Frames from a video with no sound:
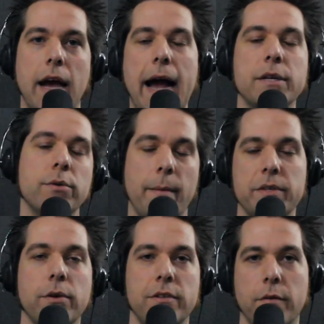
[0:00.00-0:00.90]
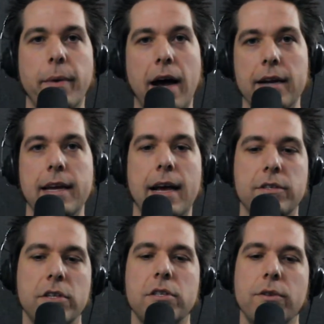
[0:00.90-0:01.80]
actual episodes of the
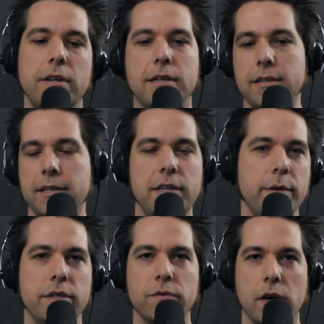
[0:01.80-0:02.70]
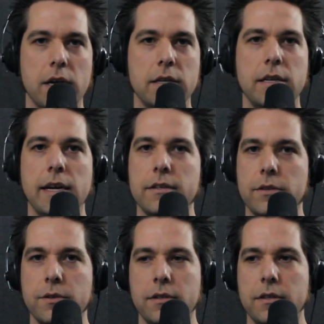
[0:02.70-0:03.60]
podcast just so that it's continuing to run and
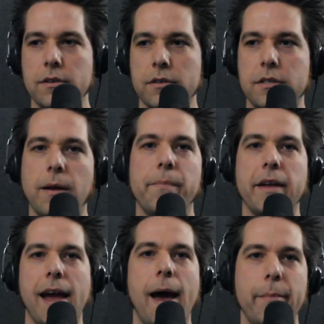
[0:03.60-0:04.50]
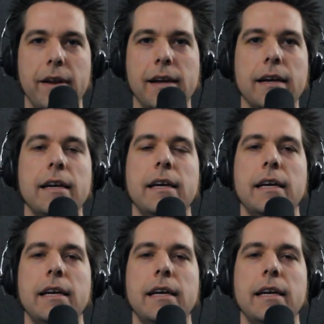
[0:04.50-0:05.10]
so that there's something happening.